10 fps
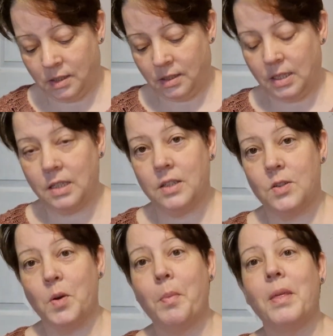Did I
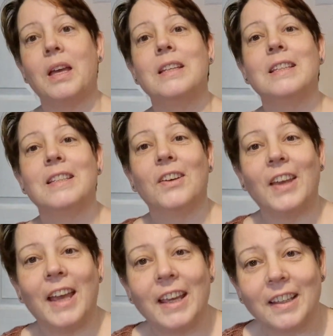stop there? Did I
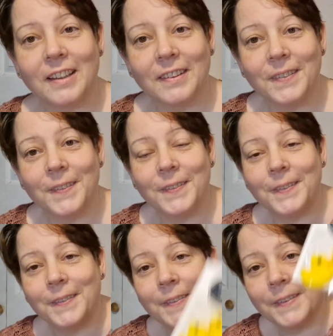eck?
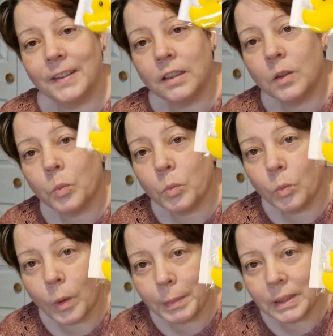
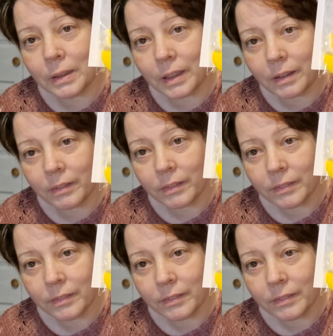Wobber duckies.